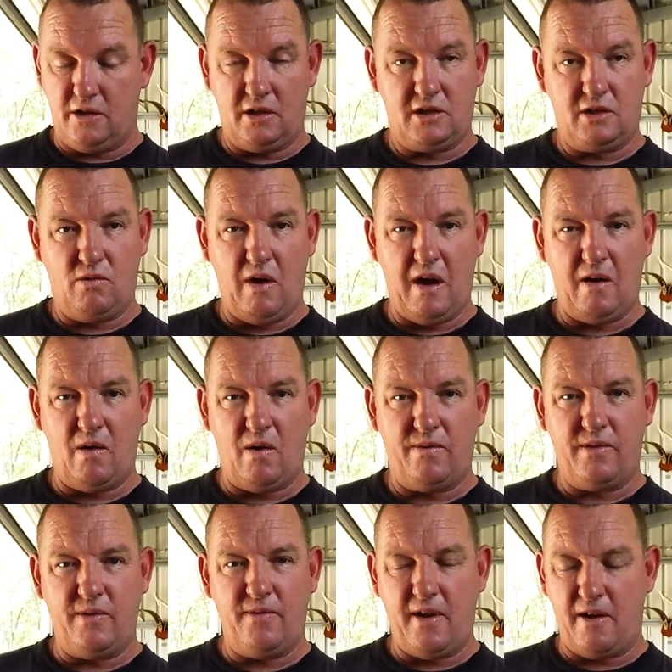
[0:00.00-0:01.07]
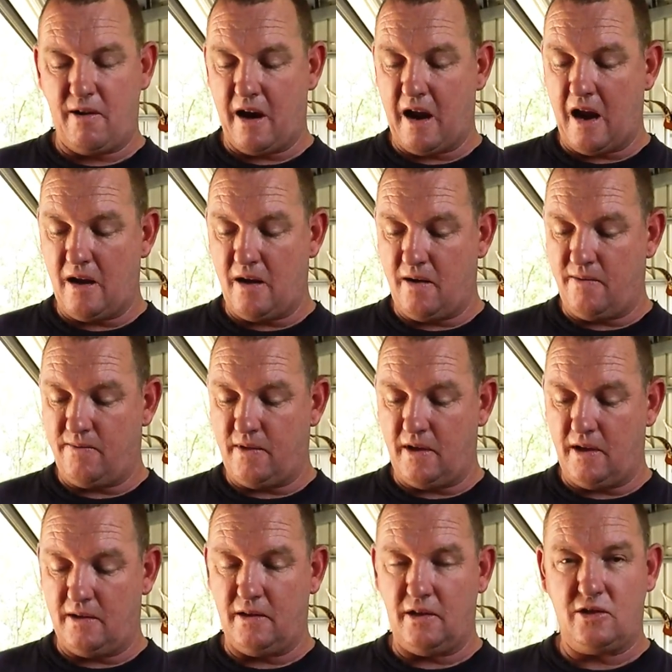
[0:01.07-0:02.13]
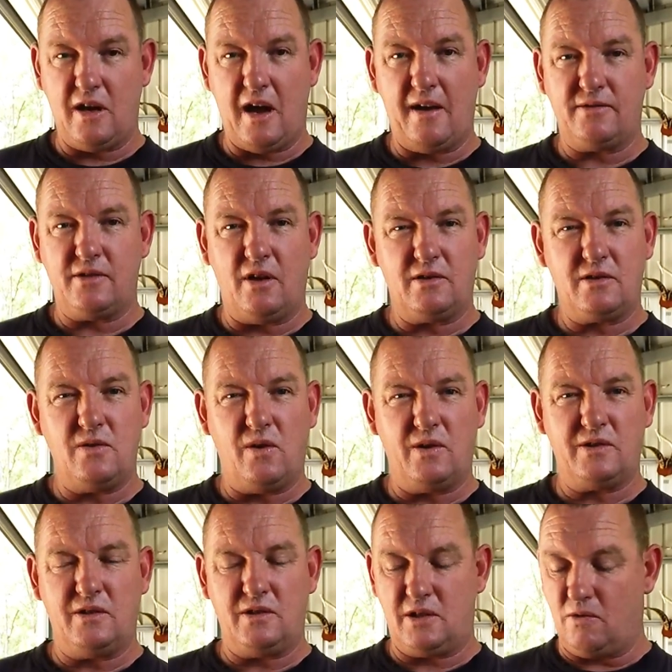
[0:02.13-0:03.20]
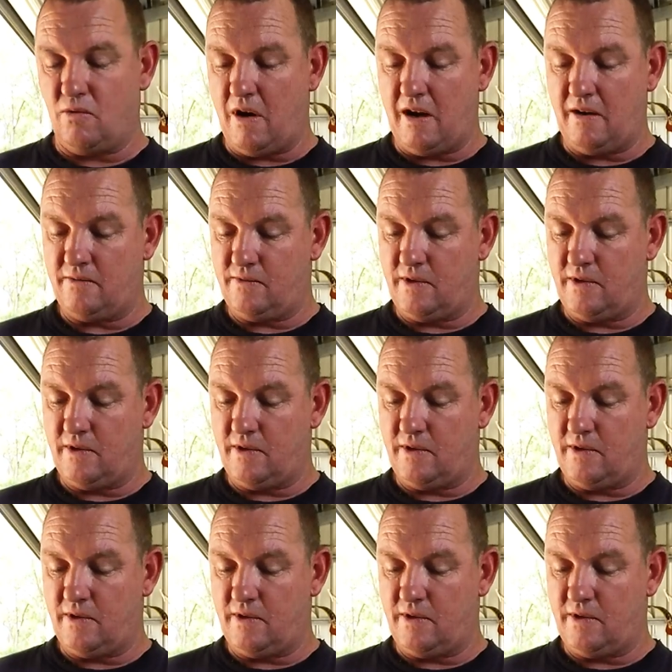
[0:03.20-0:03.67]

to square off the very end of the shaft so it's nice and square,